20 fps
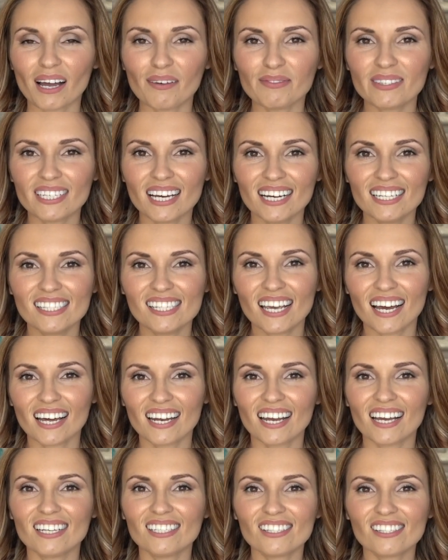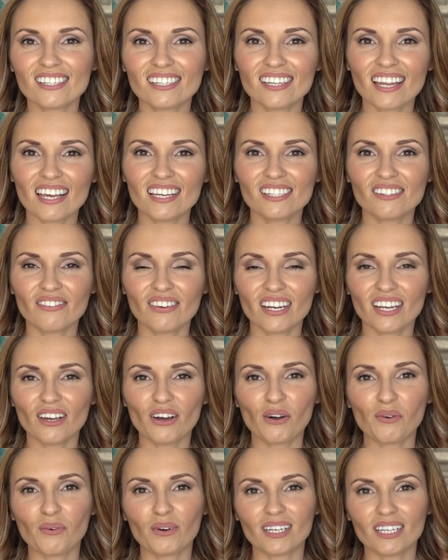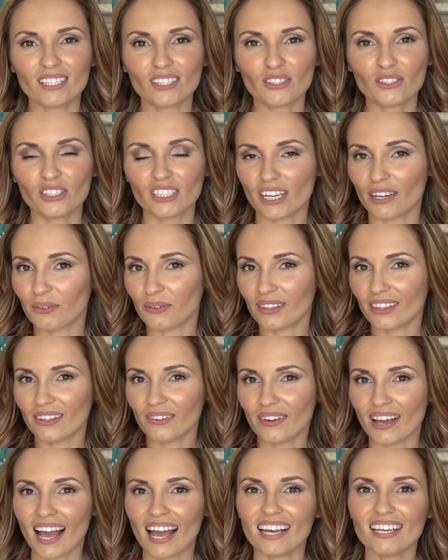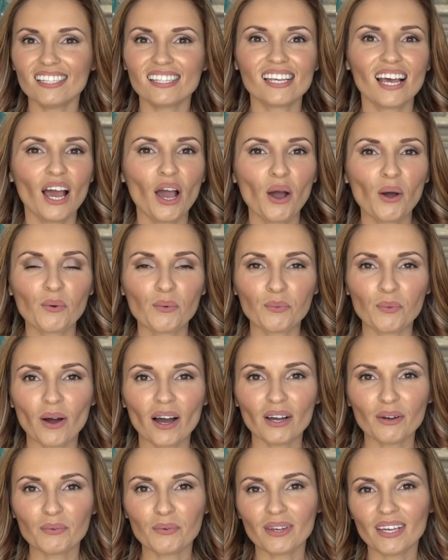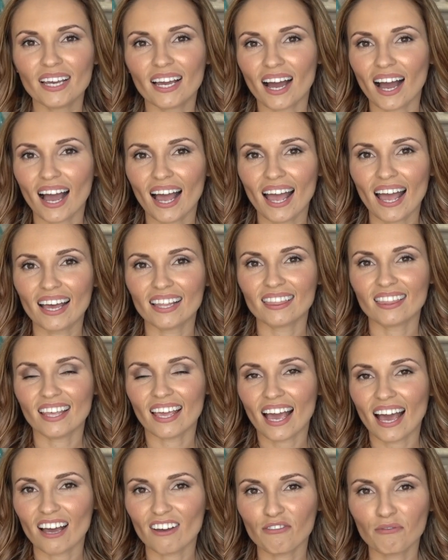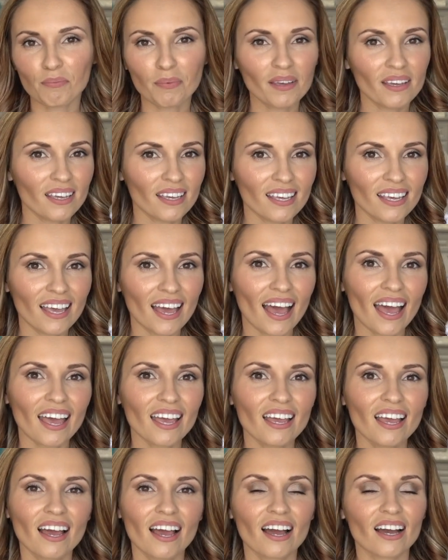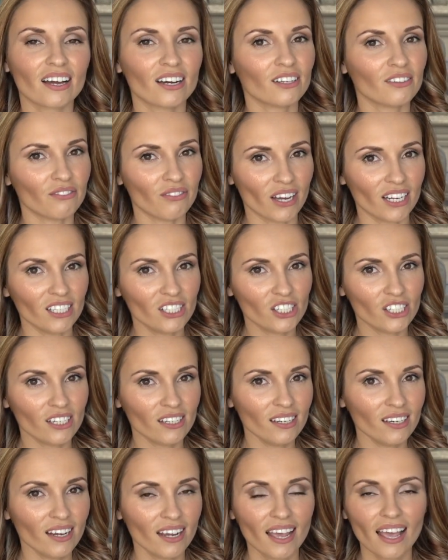I'm Tatyana. In today's video, I wanted to share with you guys what we got at the FPEA convention.